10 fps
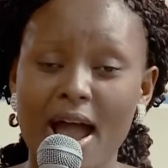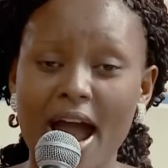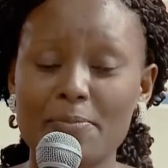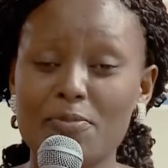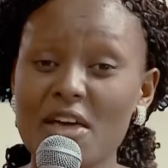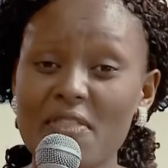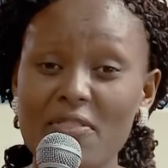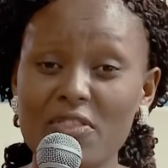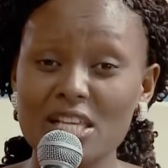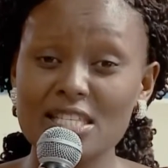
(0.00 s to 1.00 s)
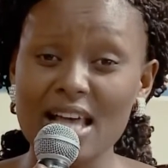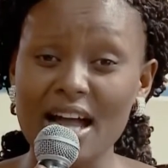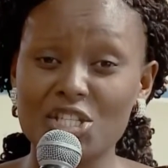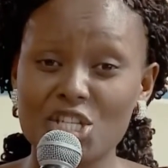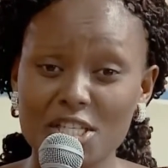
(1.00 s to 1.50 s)
I pray that this
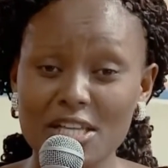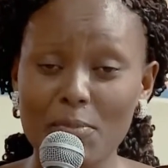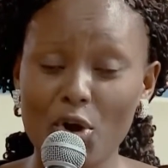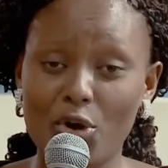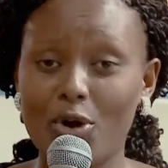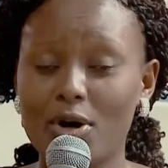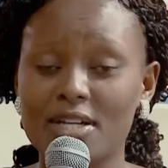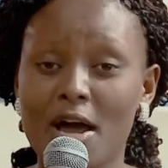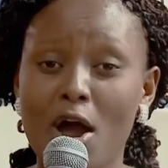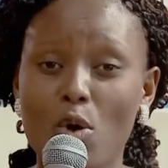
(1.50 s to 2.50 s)
unchangeable God